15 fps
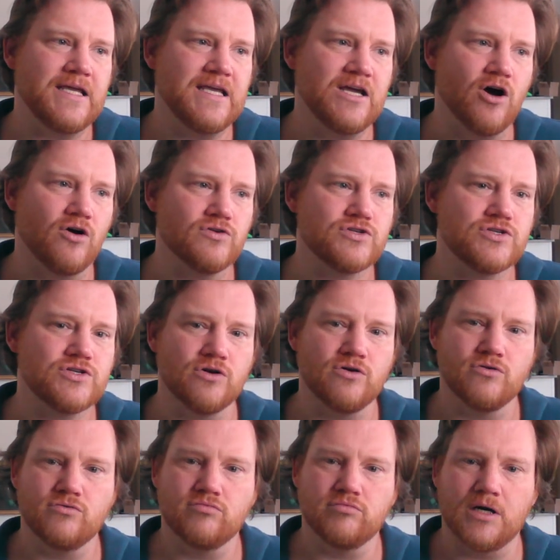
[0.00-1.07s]
he
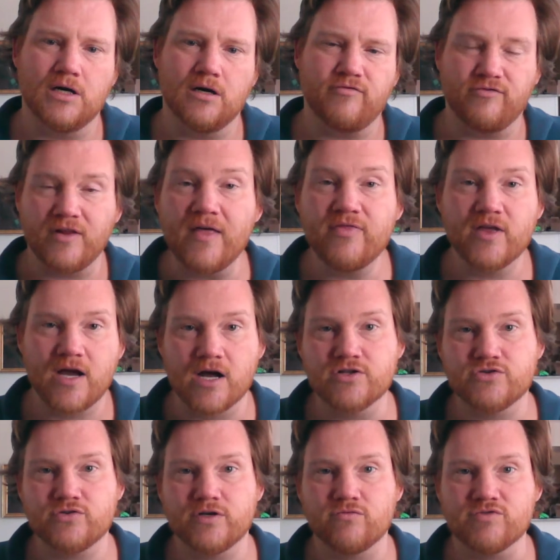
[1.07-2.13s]
also fled the
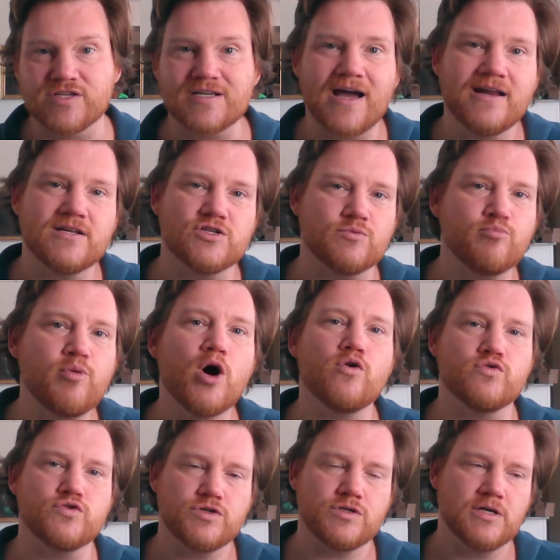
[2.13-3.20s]
country, resigned his
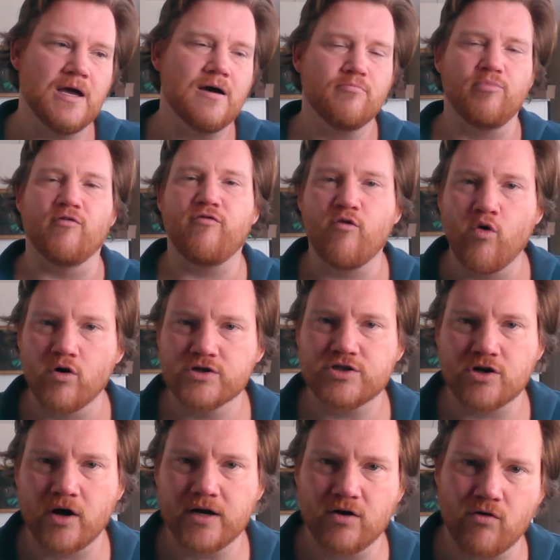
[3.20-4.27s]
post before
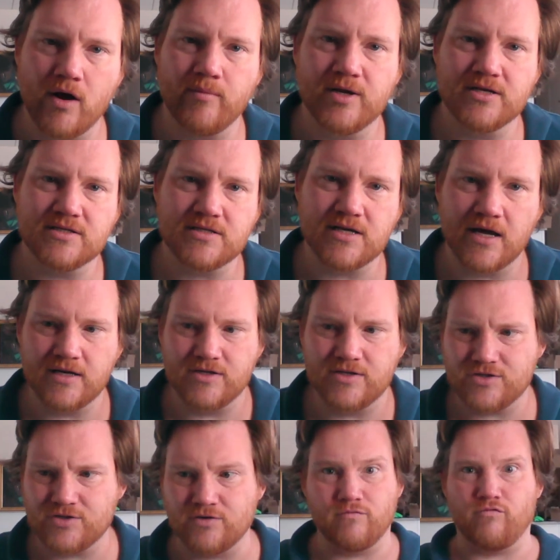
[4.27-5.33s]
Saudi Arabia decided
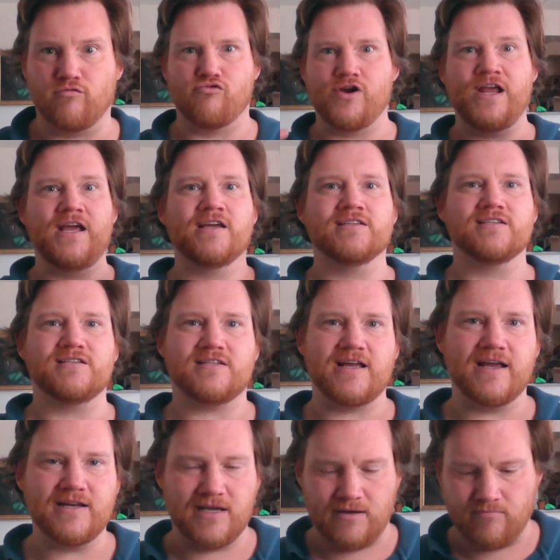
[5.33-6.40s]
to sort of
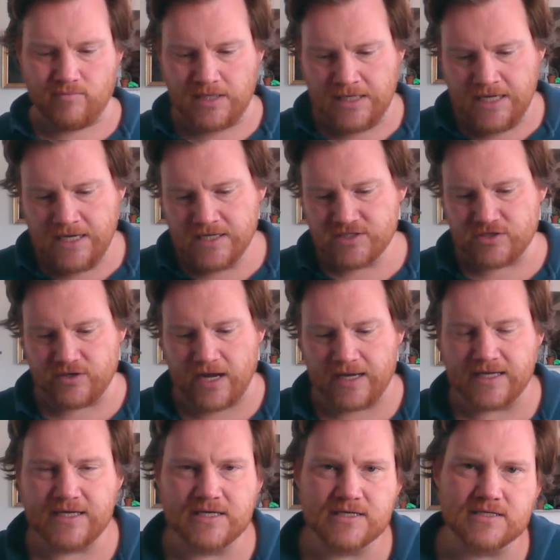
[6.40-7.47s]
reinstate him. So yeah,
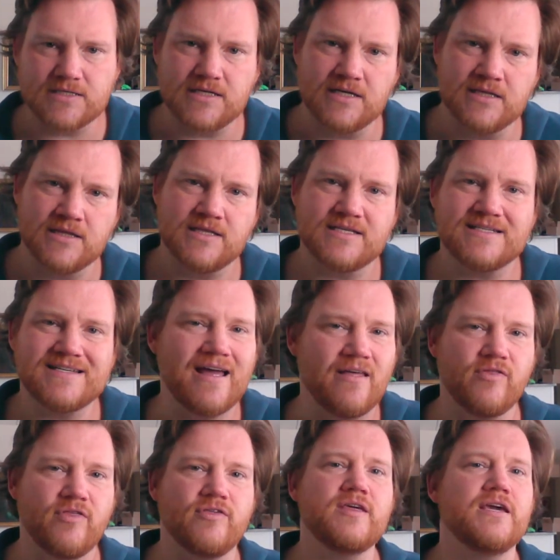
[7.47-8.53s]
he is in the
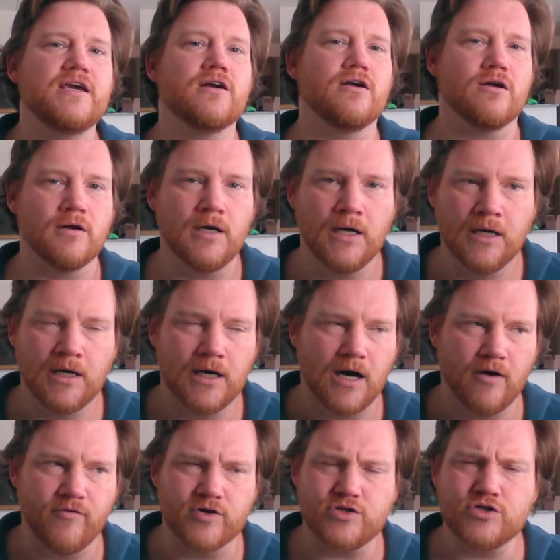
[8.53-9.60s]
10th year
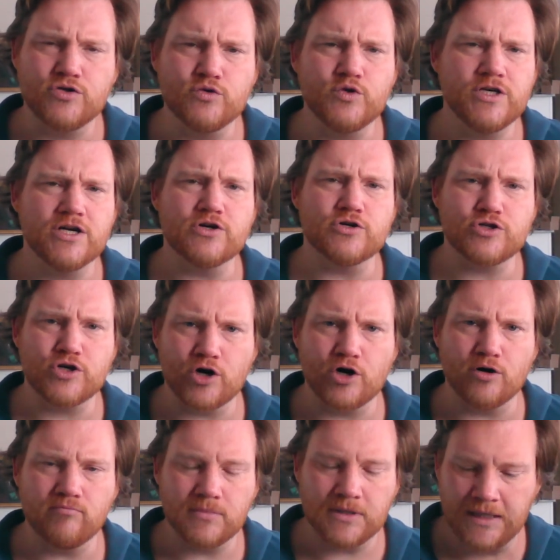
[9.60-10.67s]
of a two-year
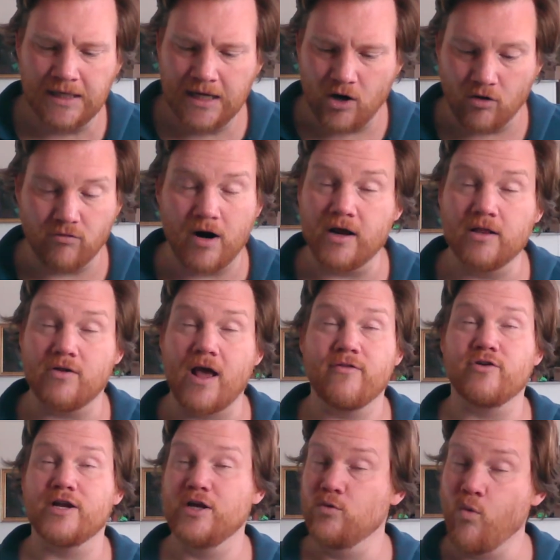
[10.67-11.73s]
term, or
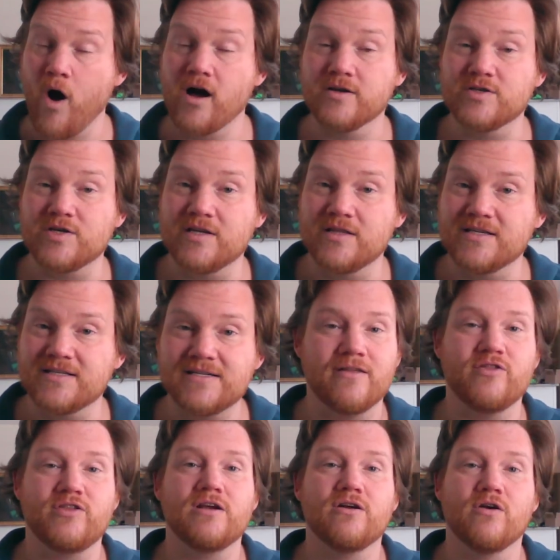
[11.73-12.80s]
rather he was in the
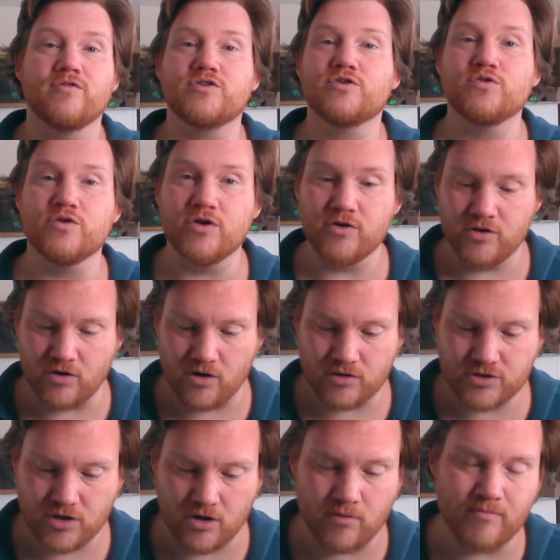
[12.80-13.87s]
10th year of a two-year
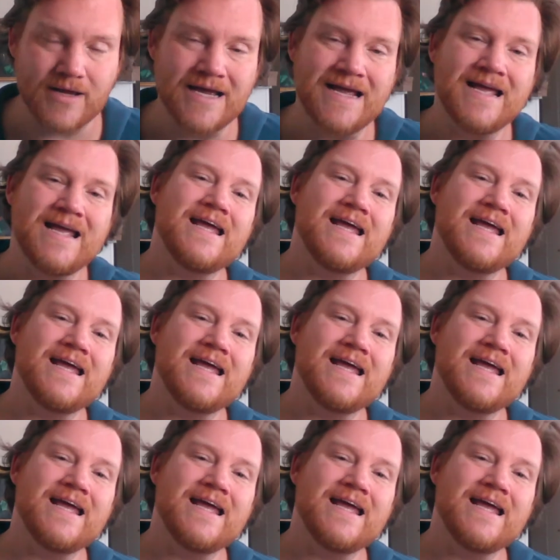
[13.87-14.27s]
term